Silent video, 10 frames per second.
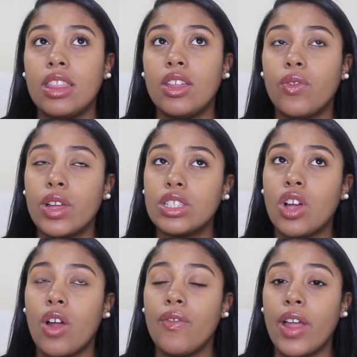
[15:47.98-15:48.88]
the risks
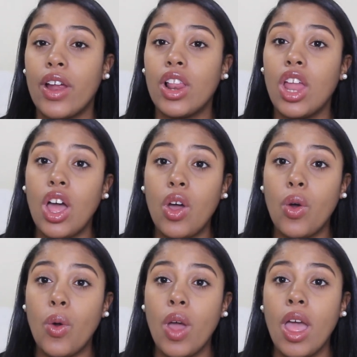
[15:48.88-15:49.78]
are very
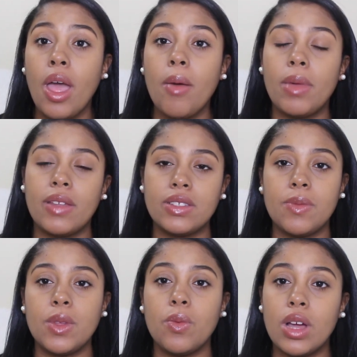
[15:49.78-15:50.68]
low, but if
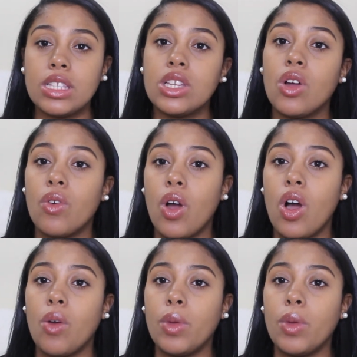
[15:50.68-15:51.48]
something was to go wrong,